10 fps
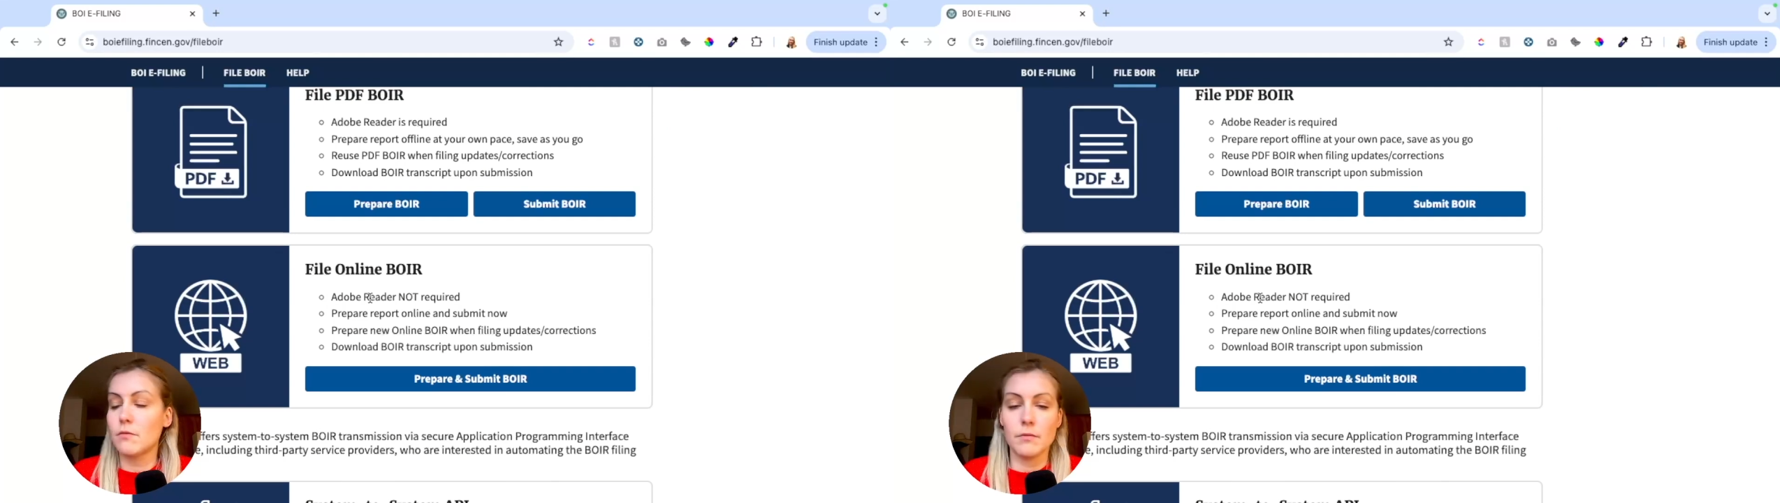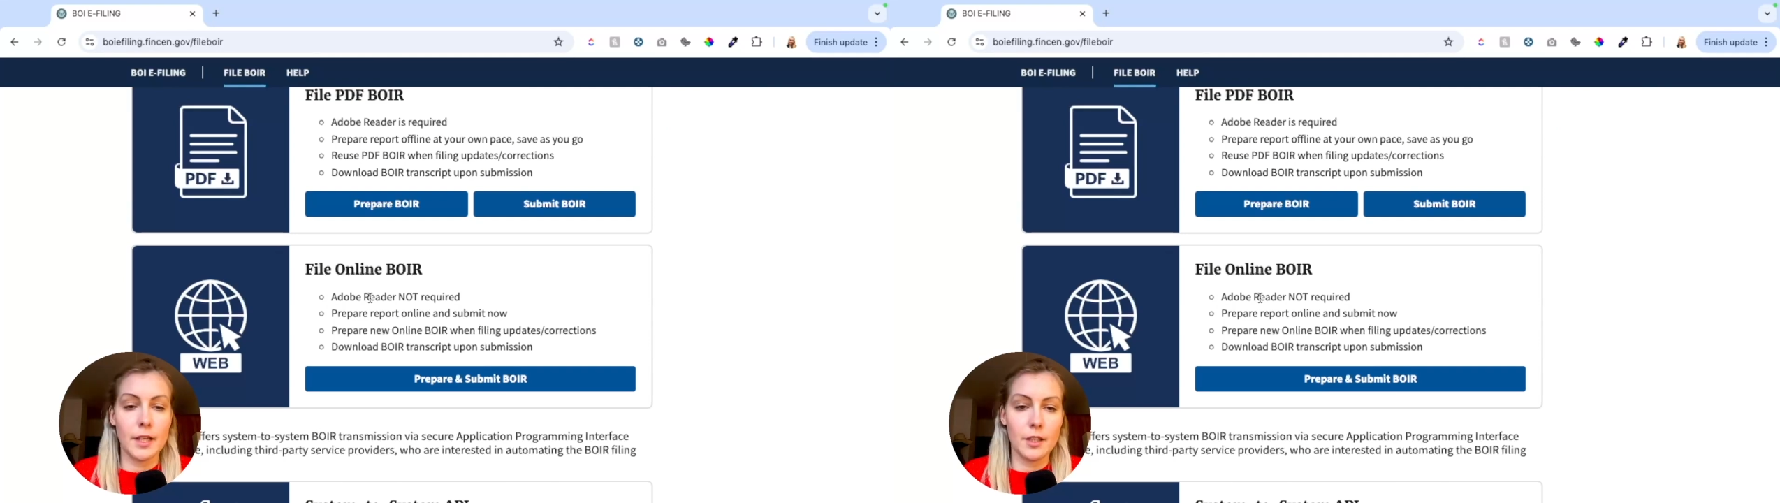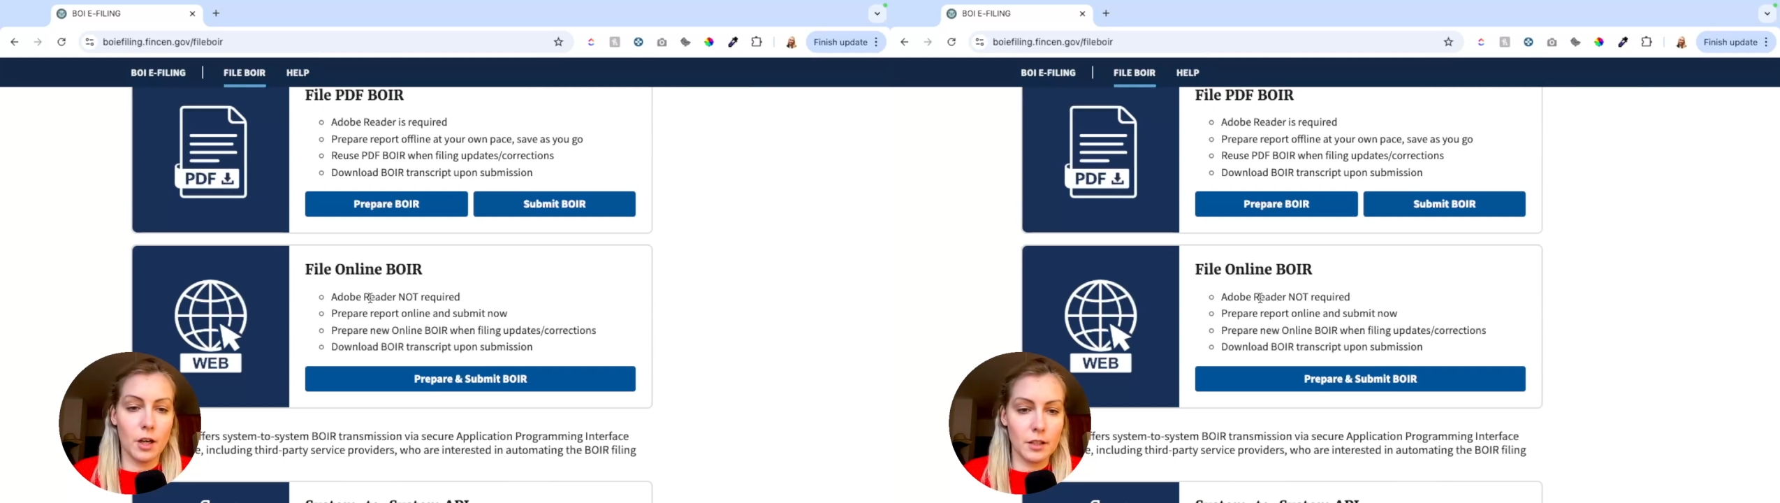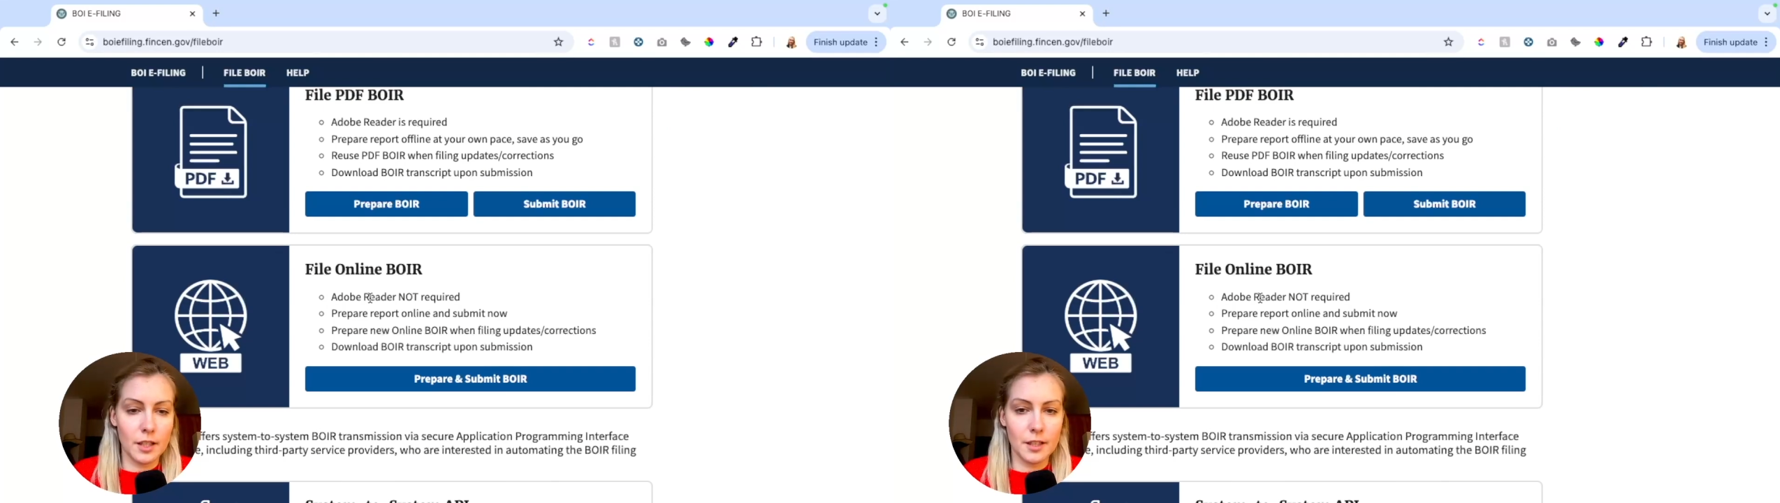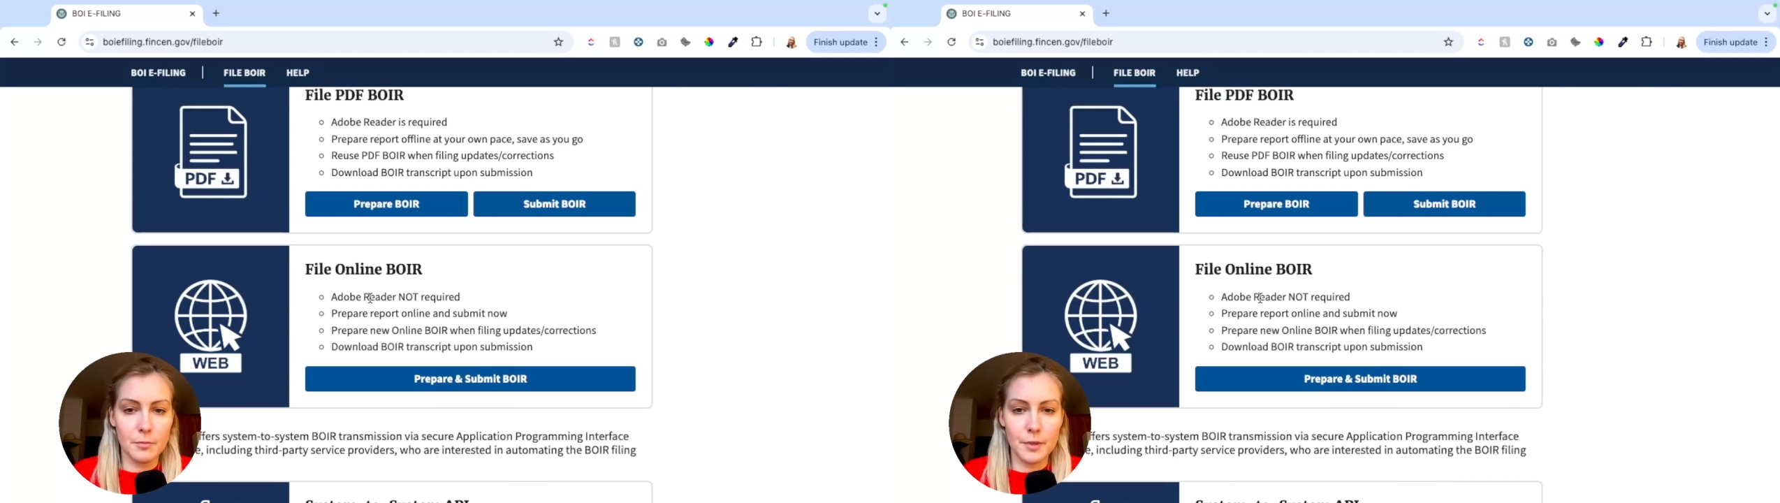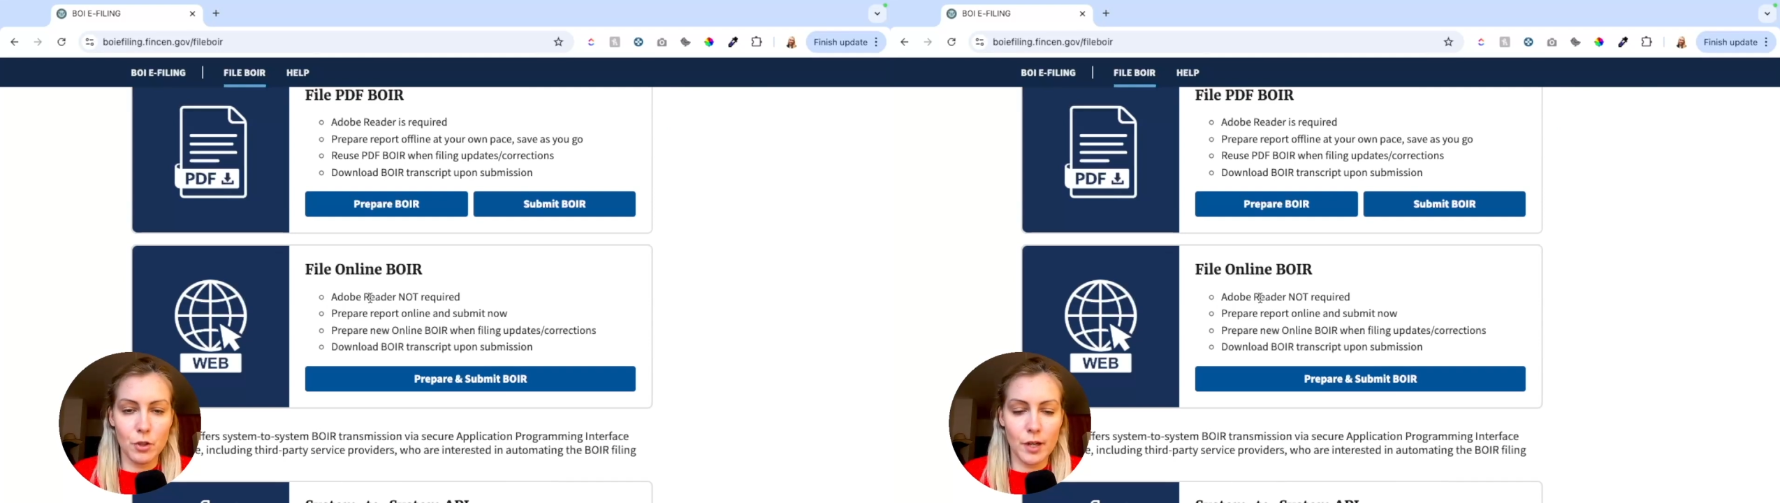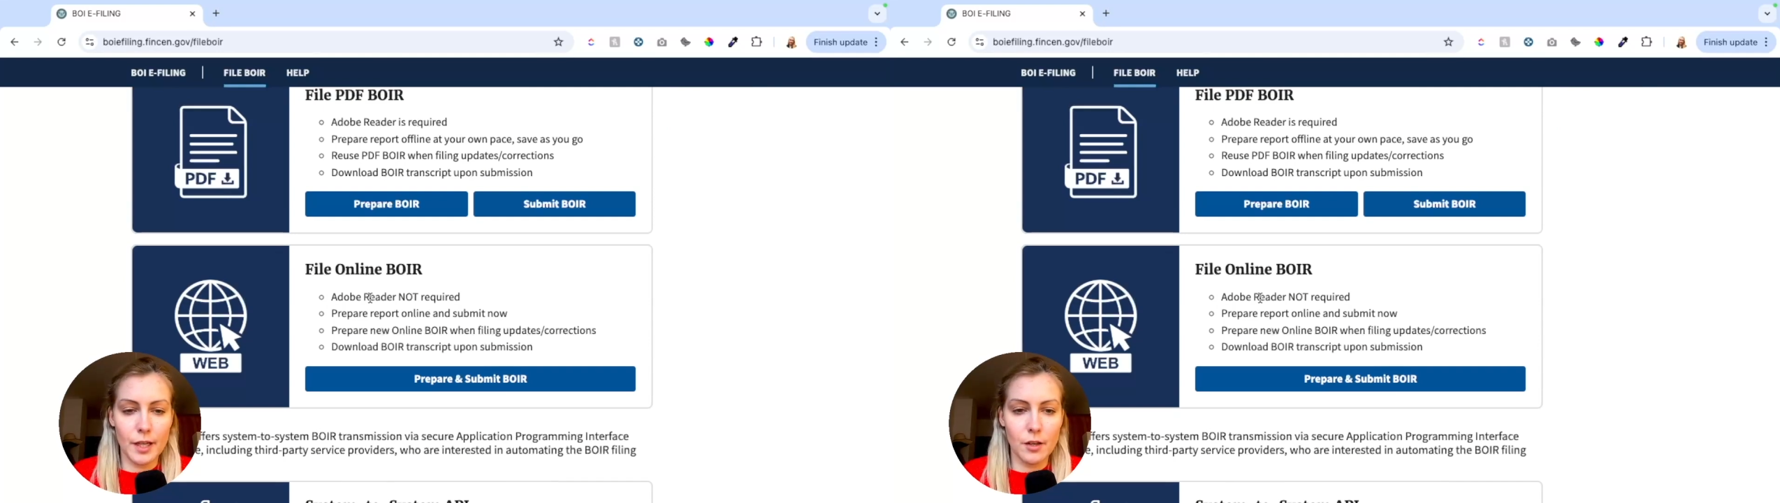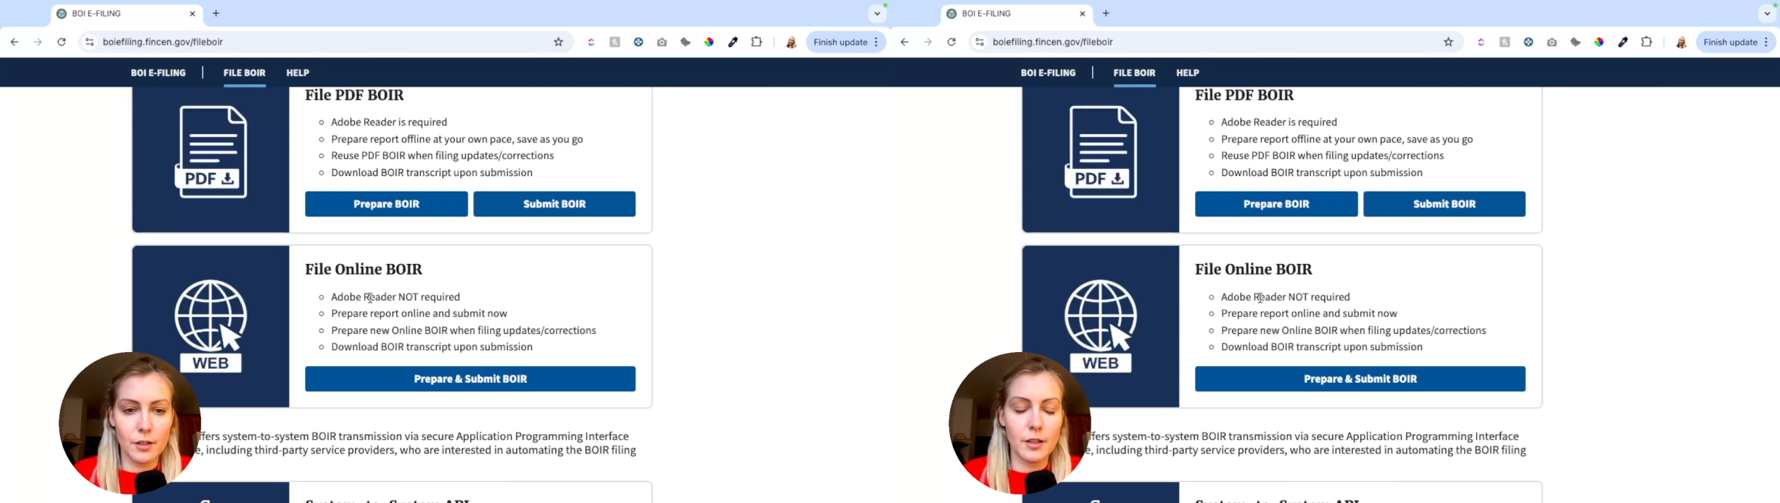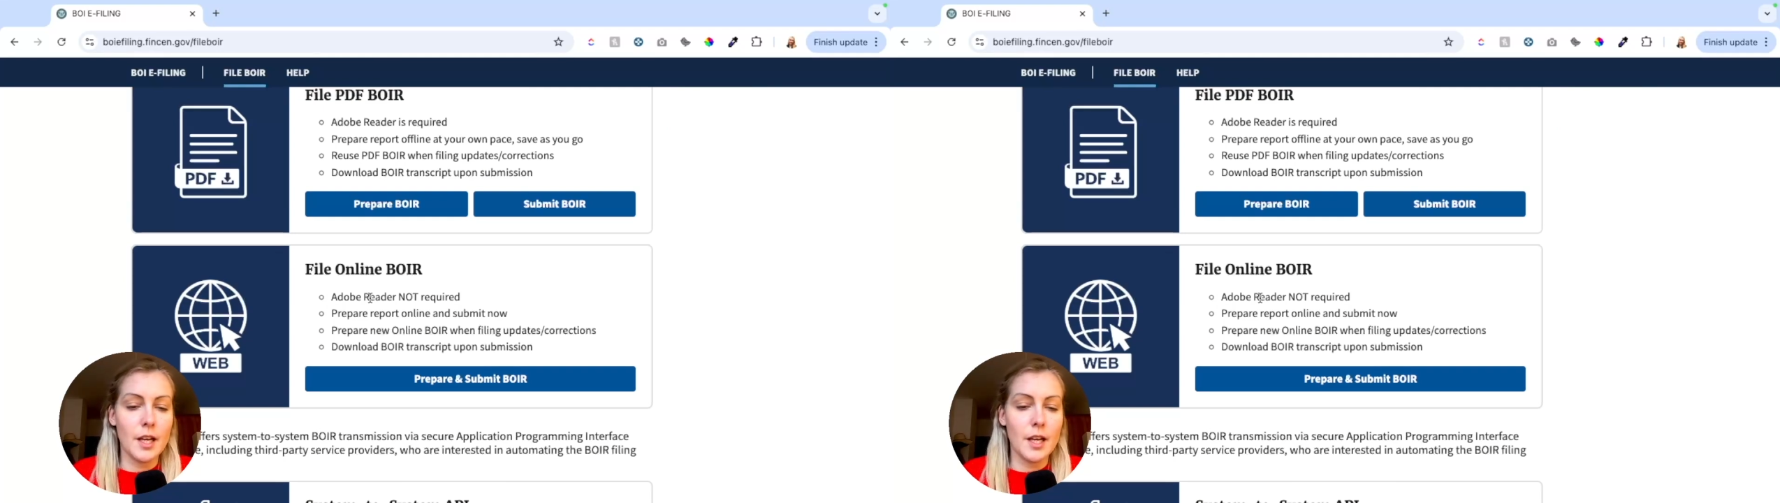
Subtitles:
an online BOIR.